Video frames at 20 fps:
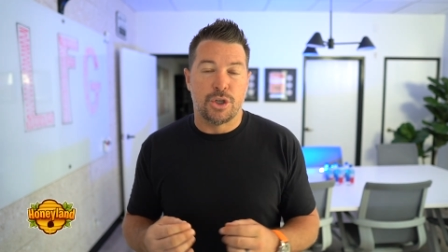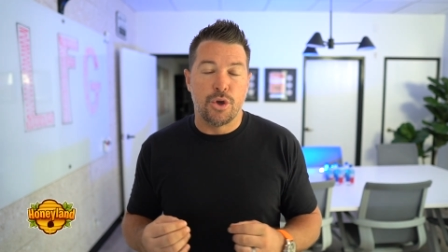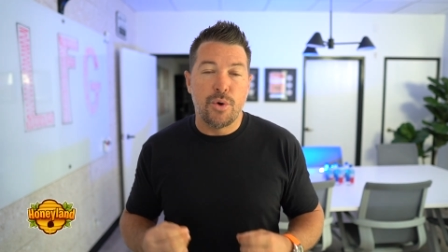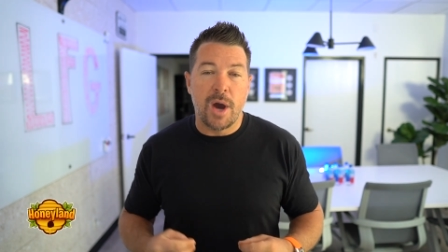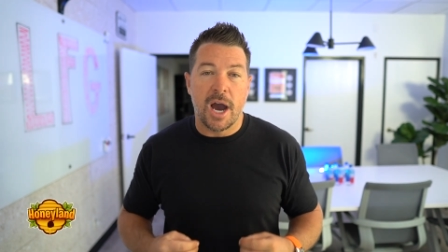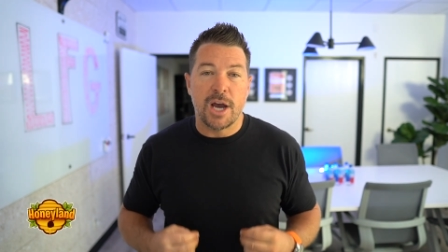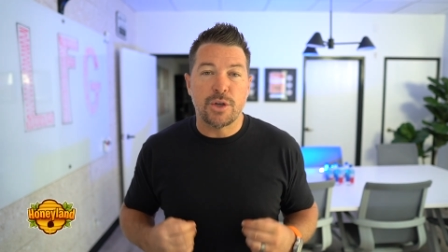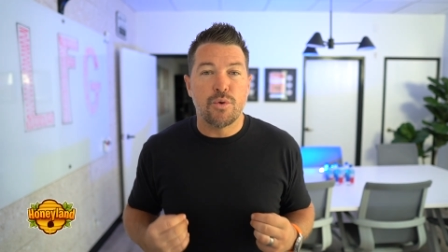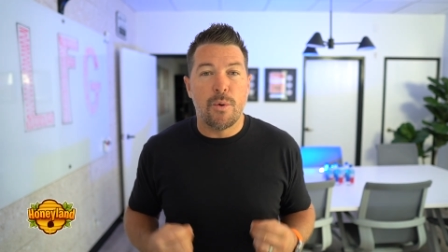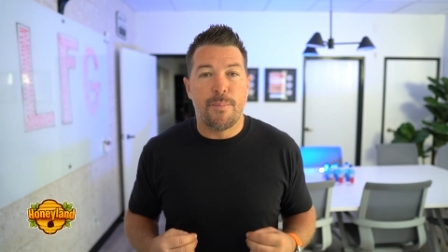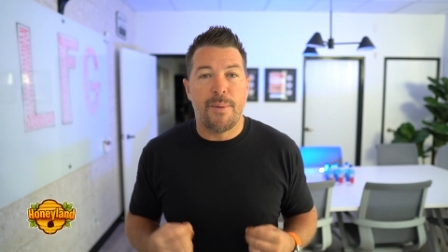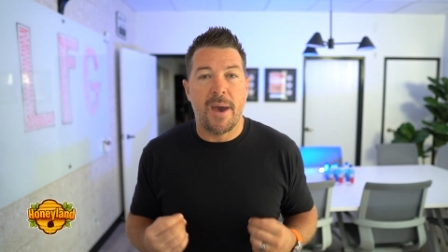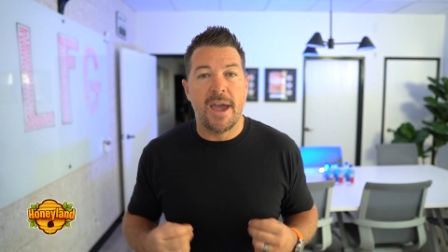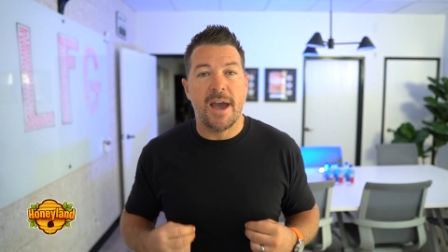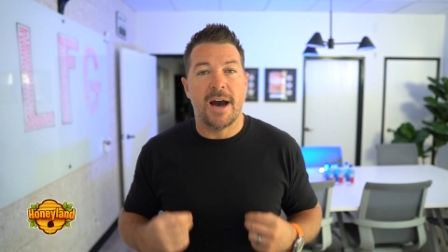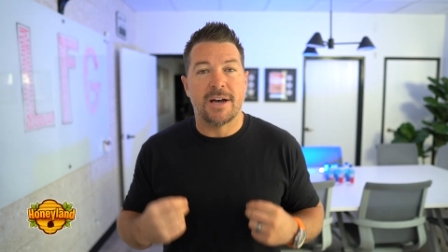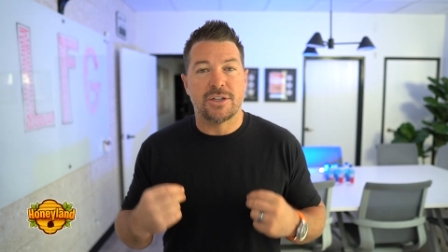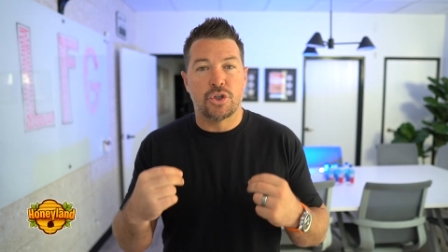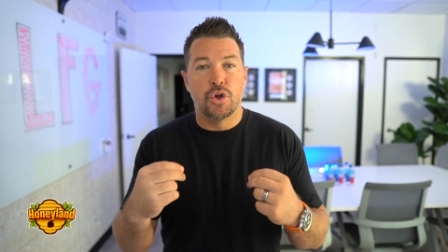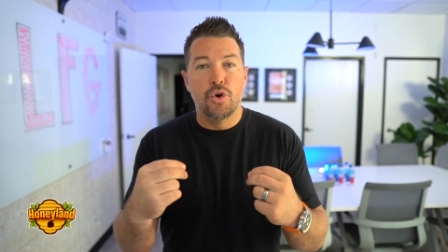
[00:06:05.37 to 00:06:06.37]
you guys will pay
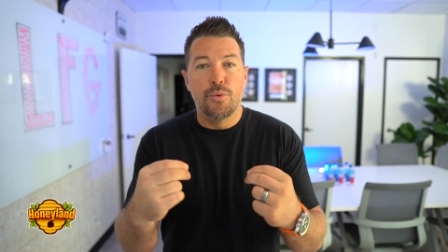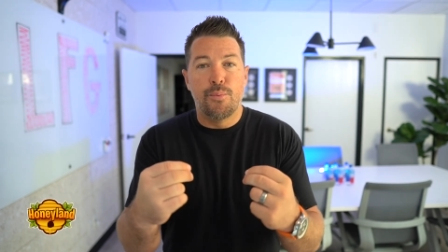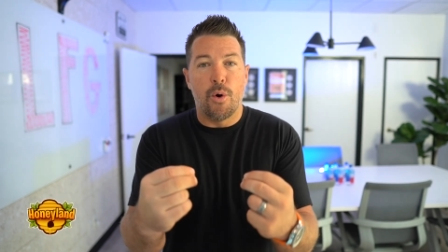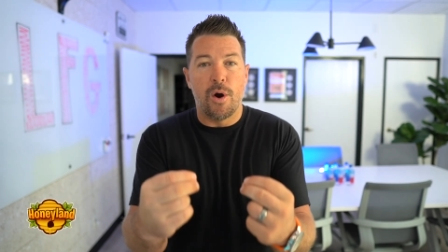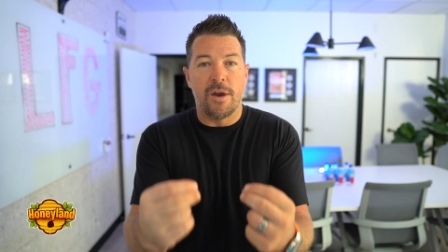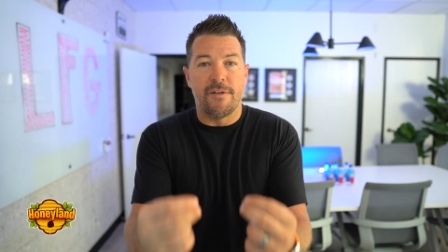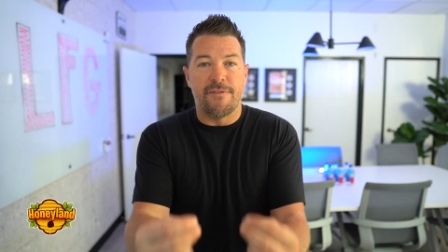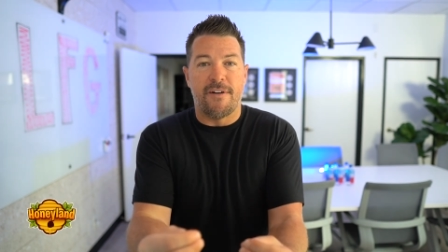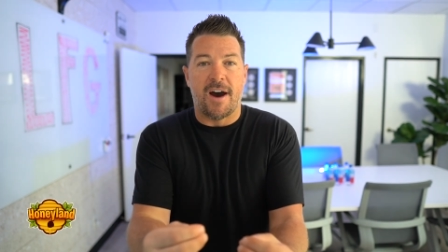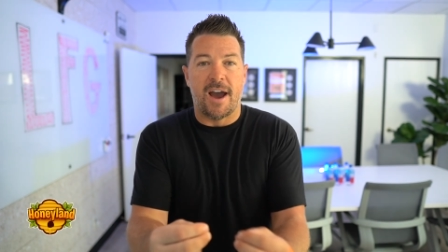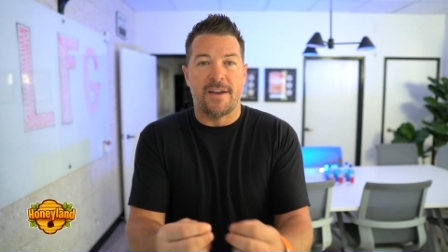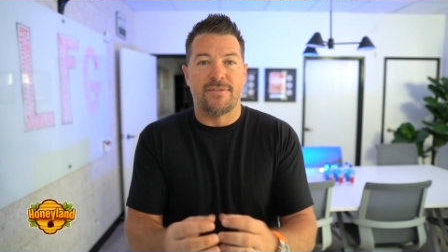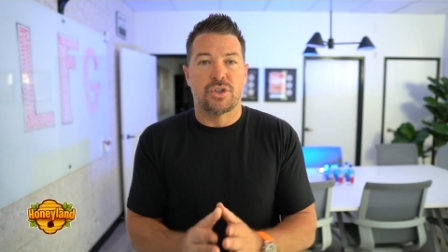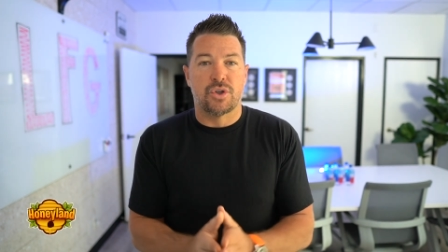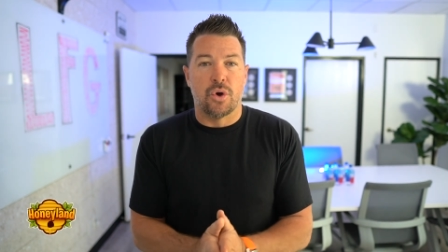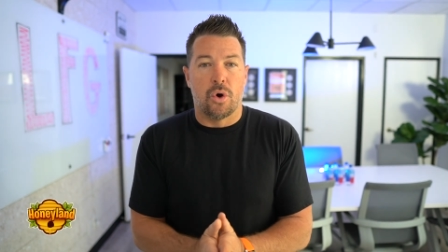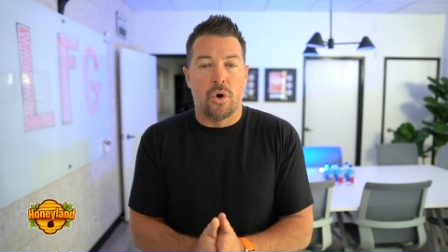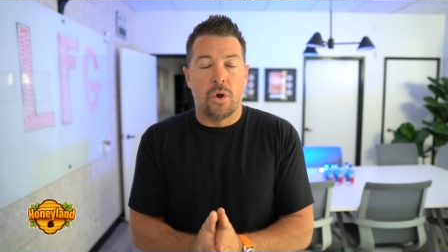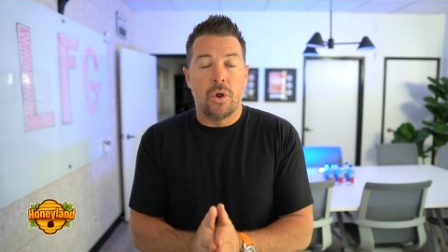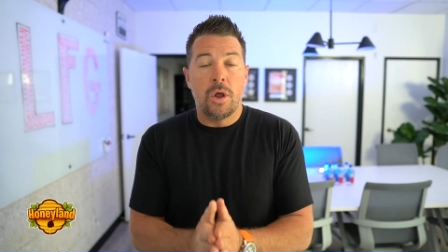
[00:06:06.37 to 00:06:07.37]
us 2.5
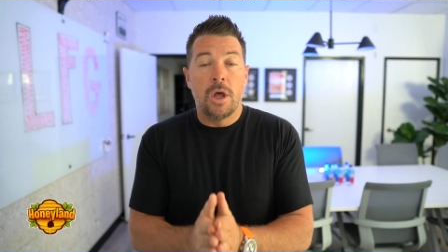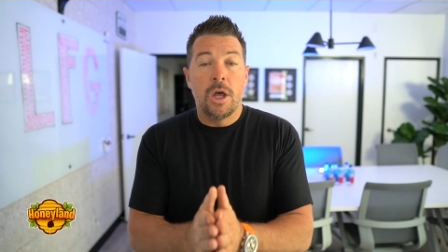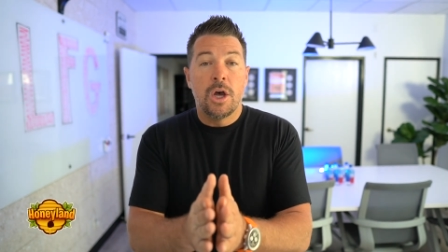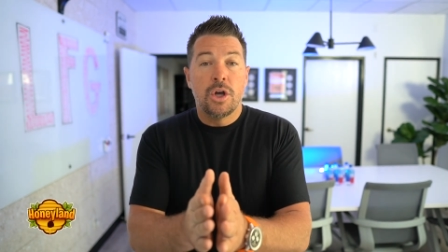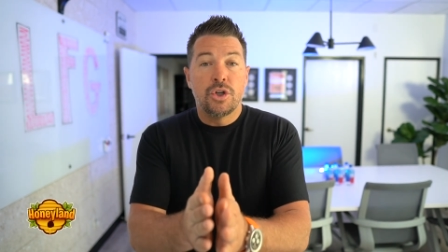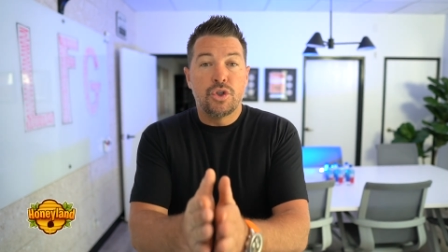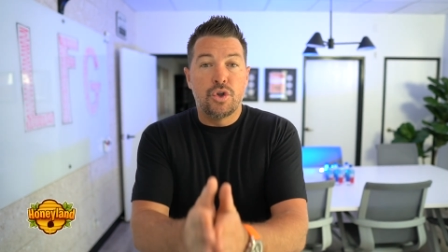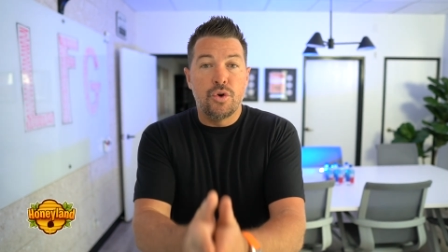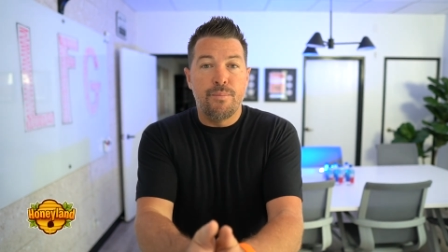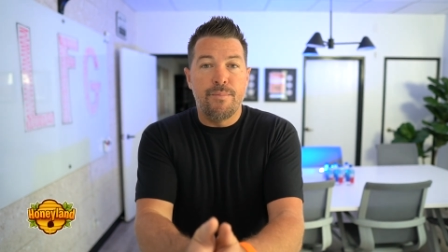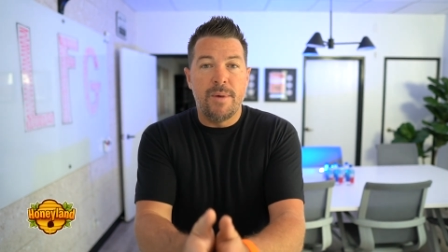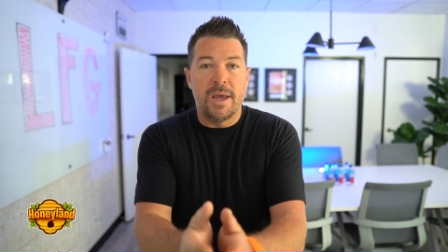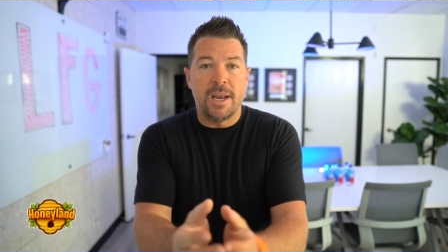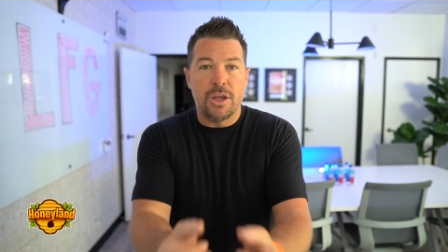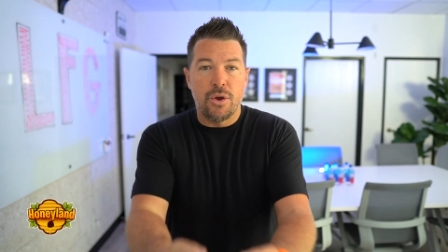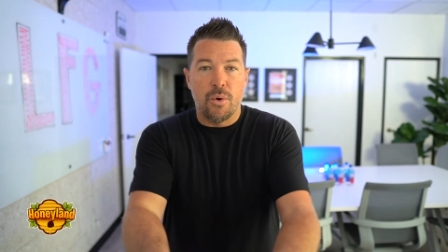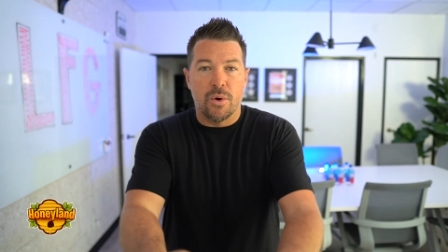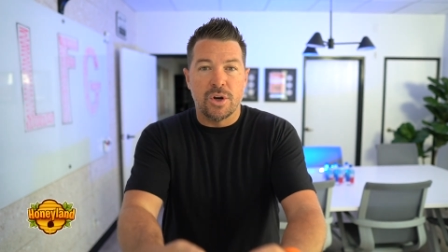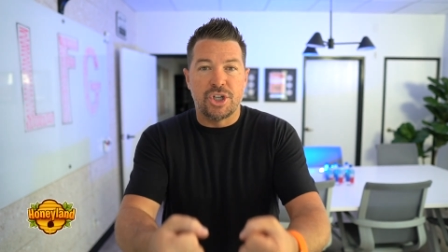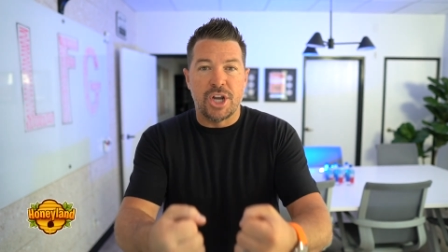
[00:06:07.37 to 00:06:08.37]
SOL to
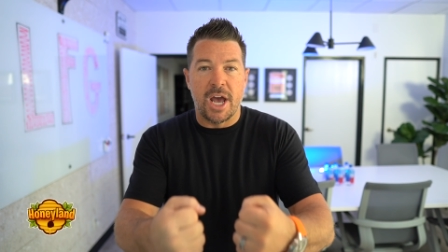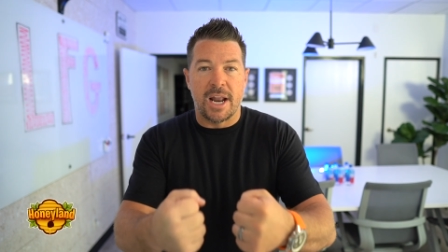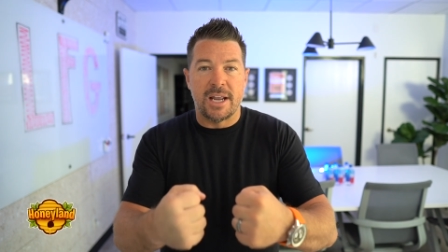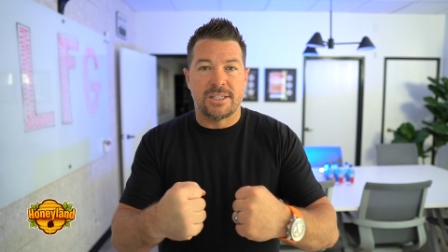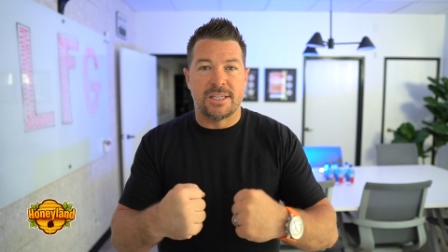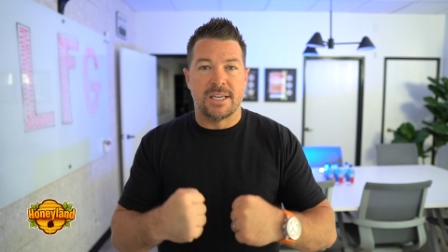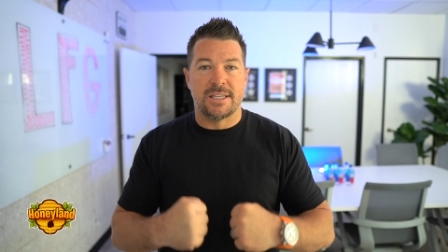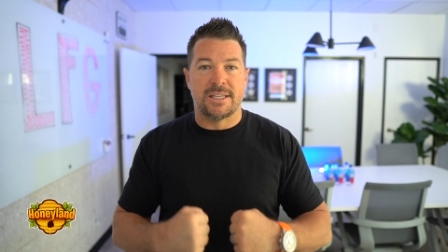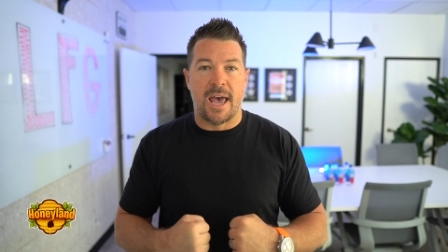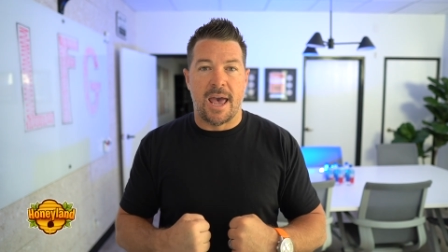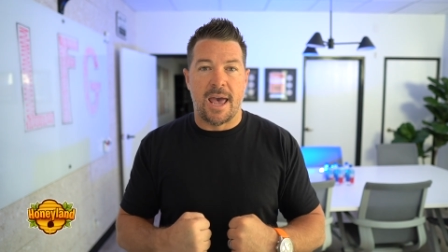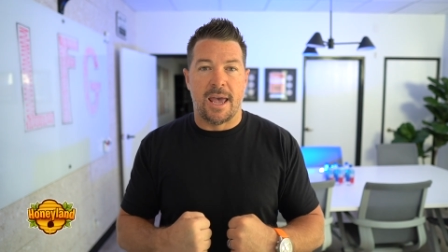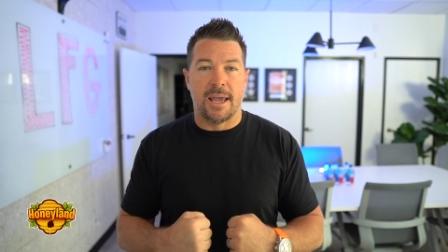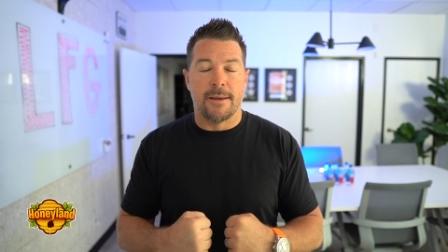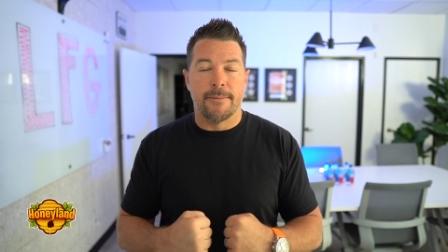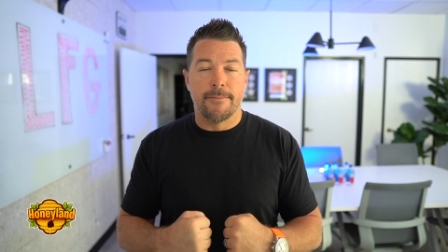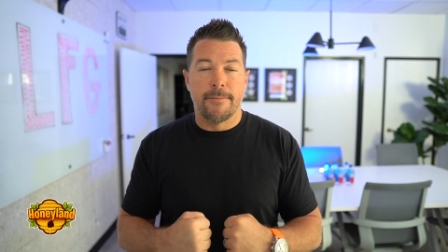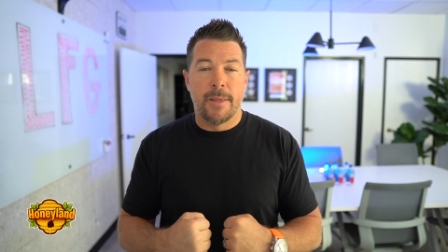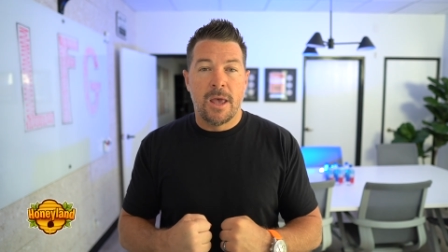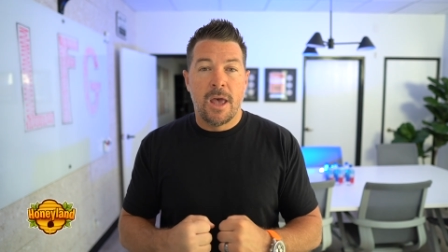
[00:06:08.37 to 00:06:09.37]
mint your Genesis
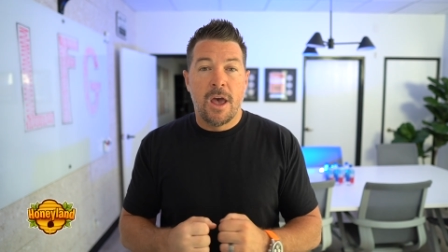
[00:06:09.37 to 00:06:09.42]
egg.